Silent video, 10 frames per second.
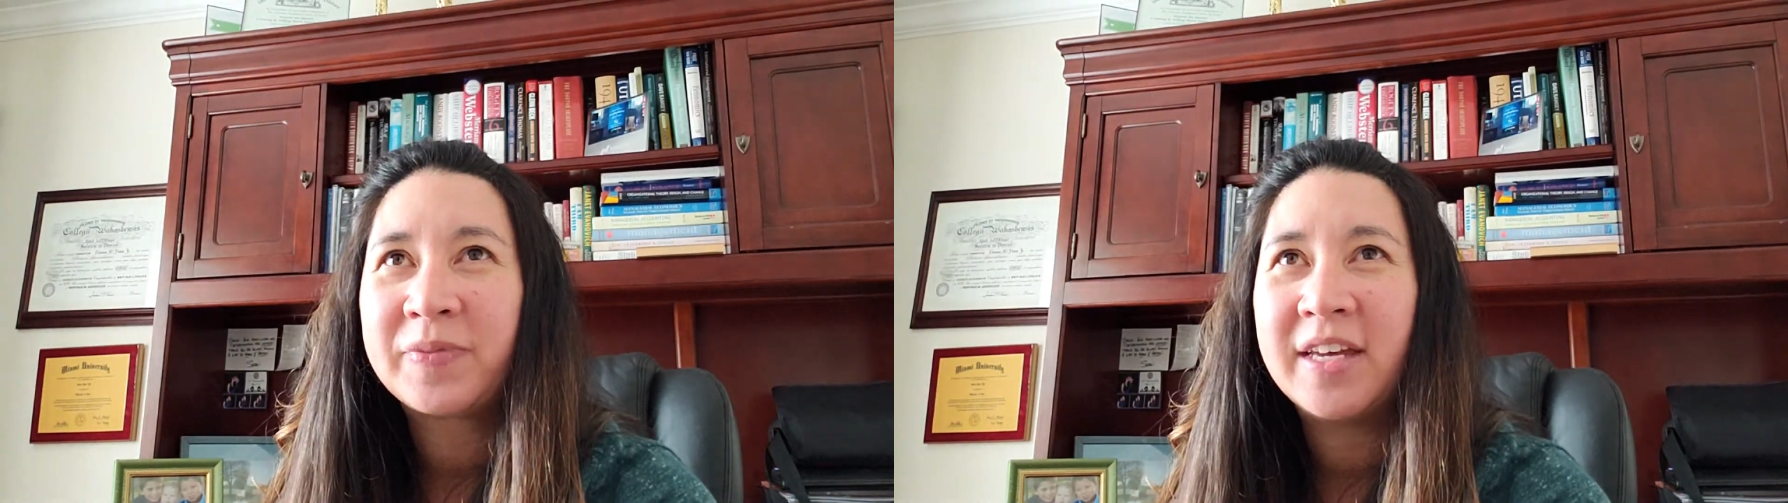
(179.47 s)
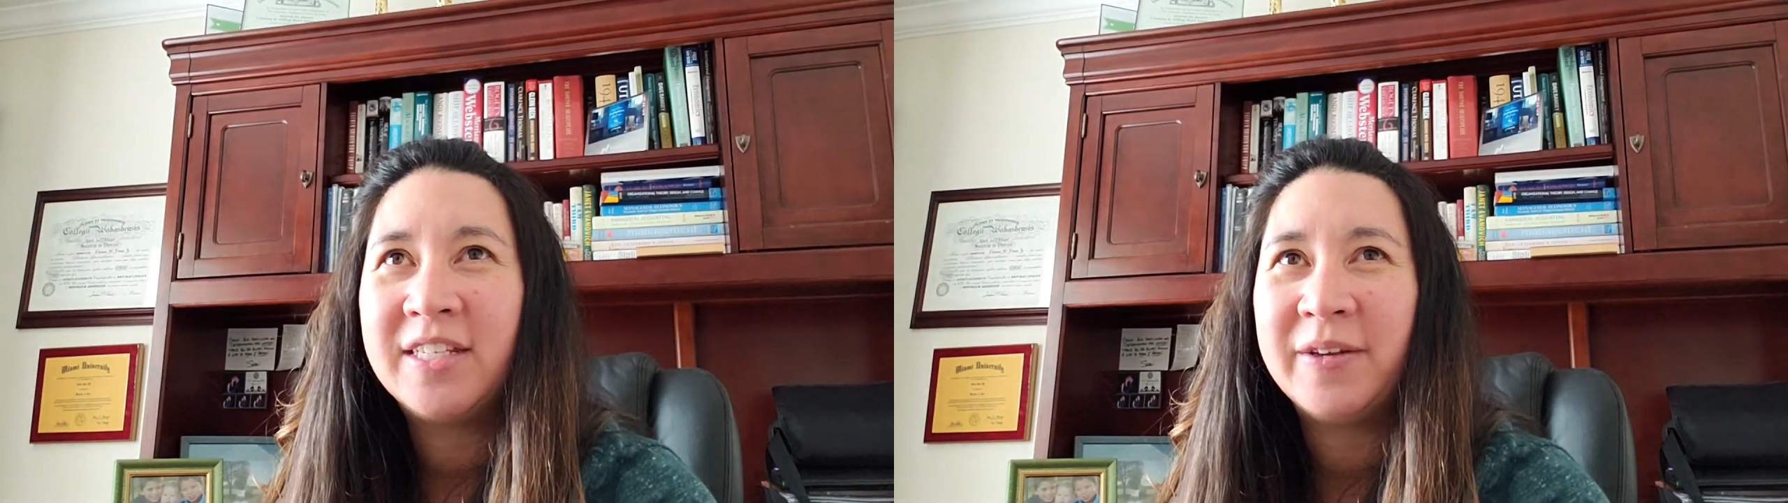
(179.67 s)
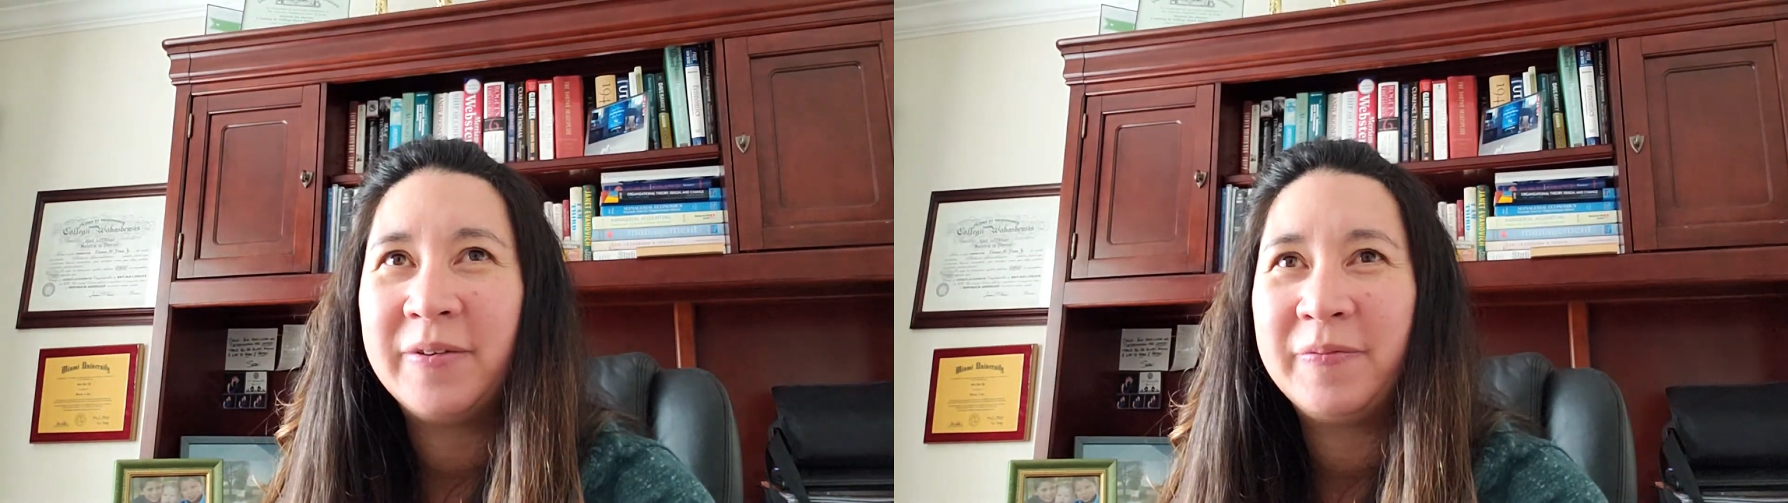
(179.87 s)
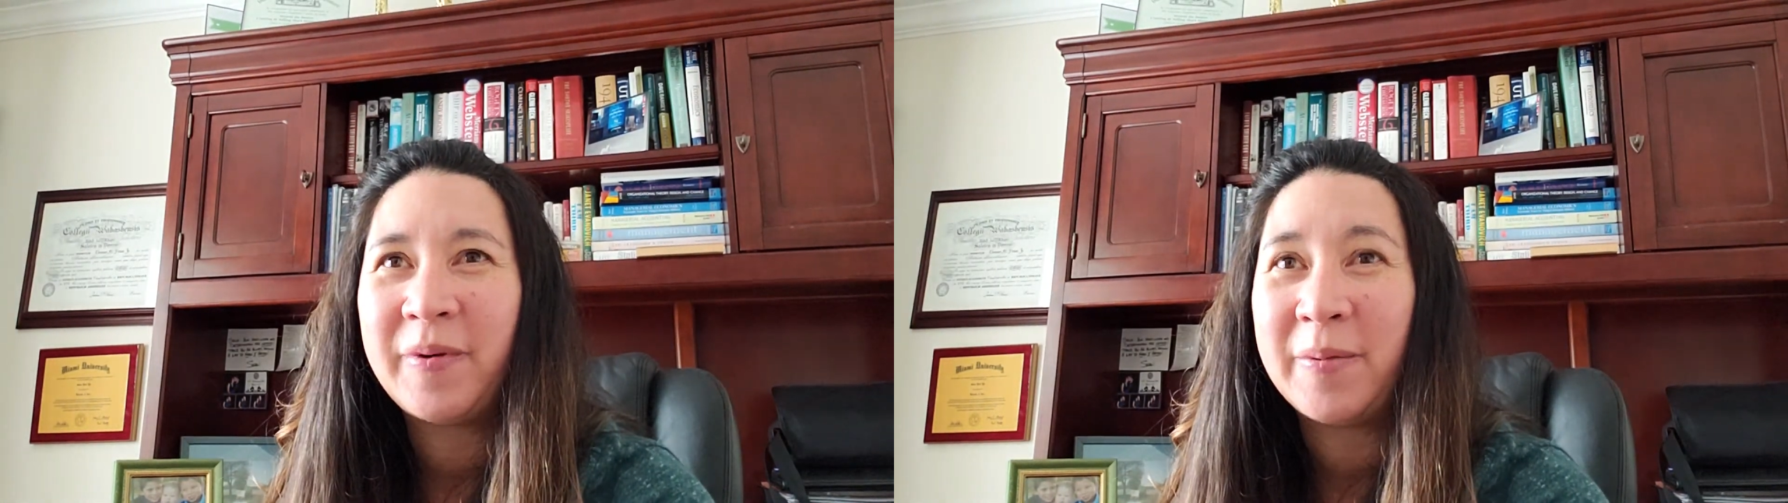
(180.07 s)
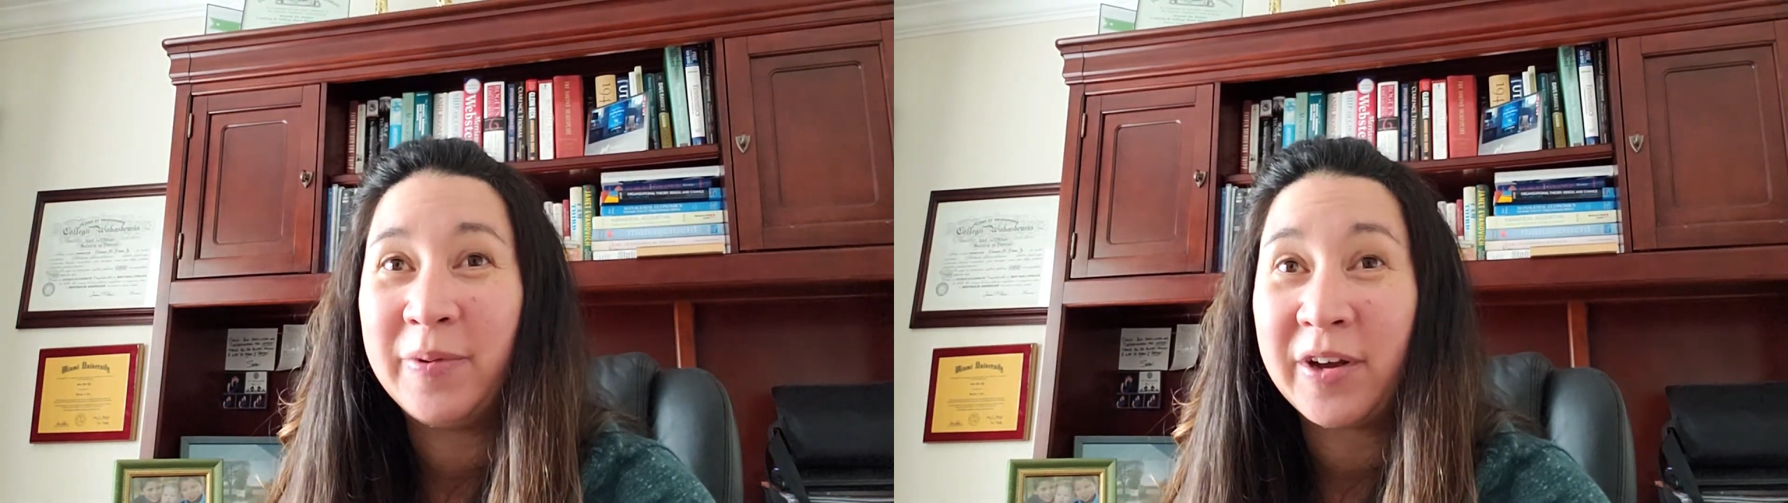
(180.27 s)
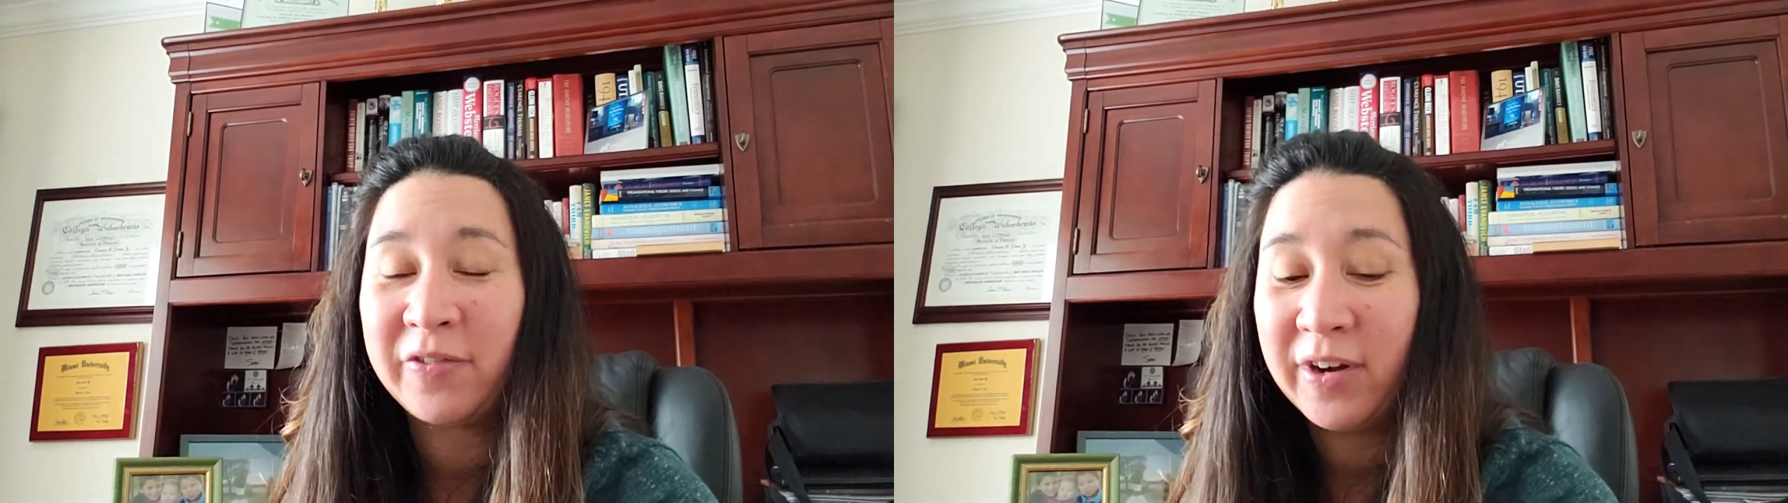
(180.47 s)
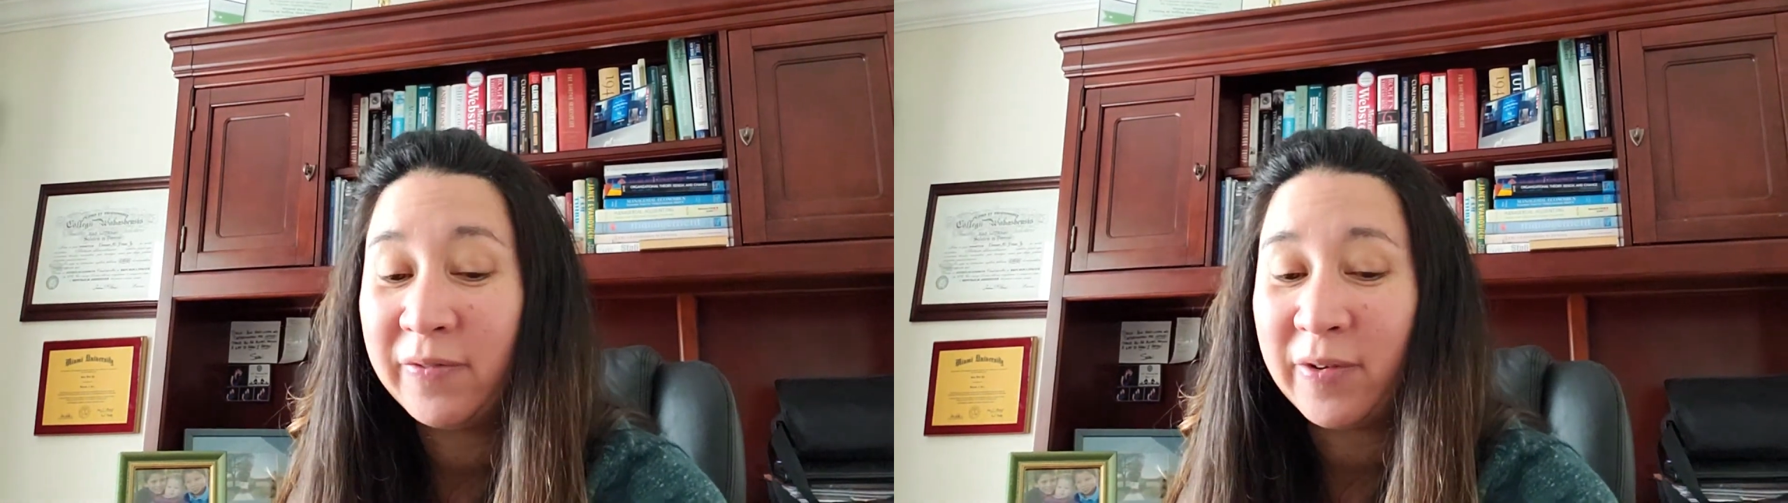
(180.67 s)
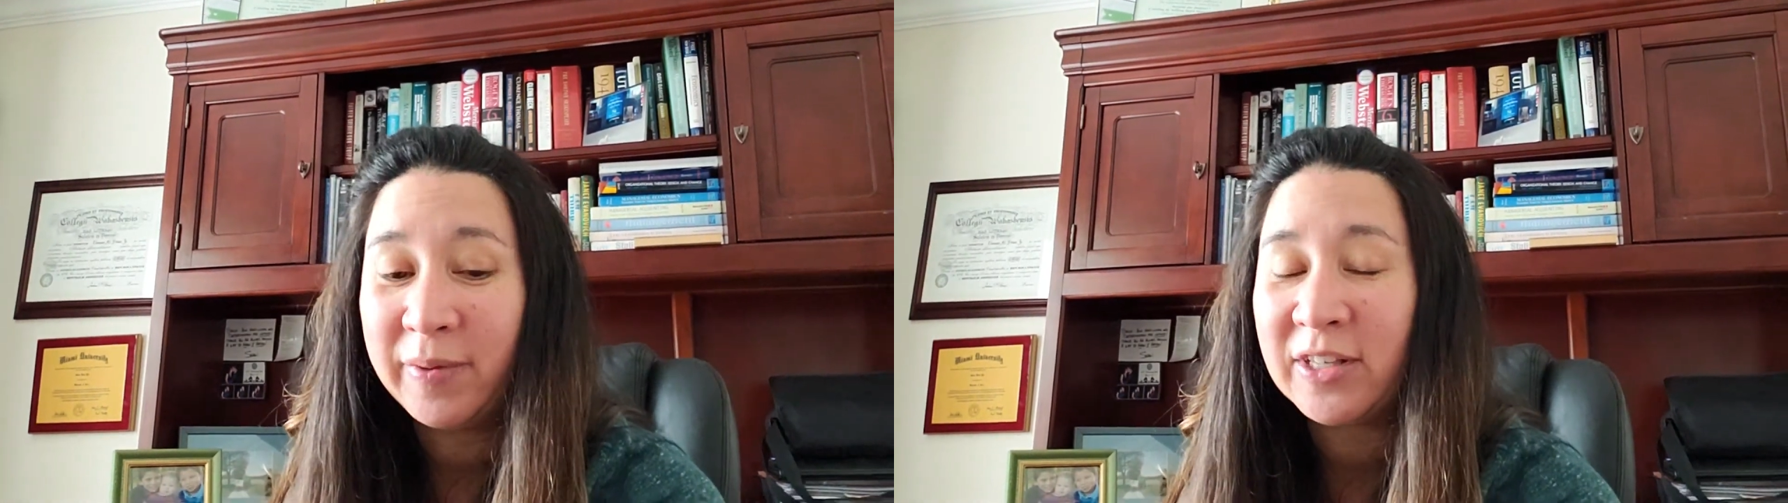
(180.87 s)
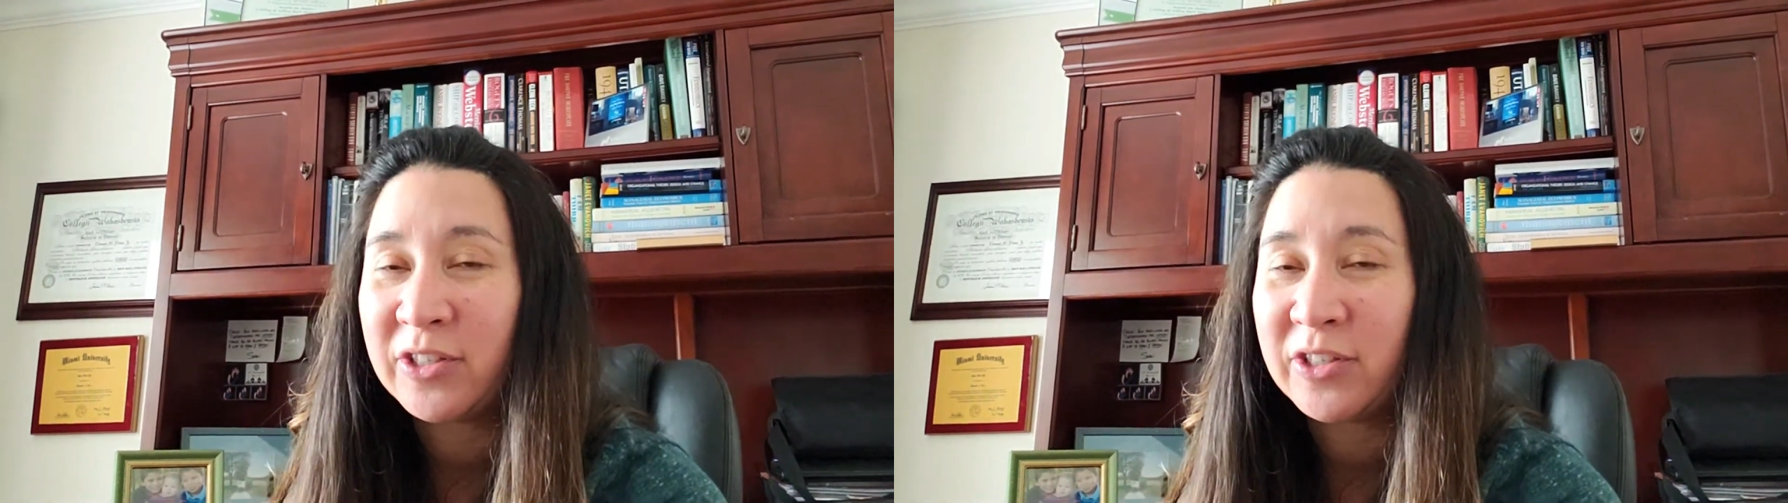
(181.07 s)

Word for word: into my book Freedom for Me.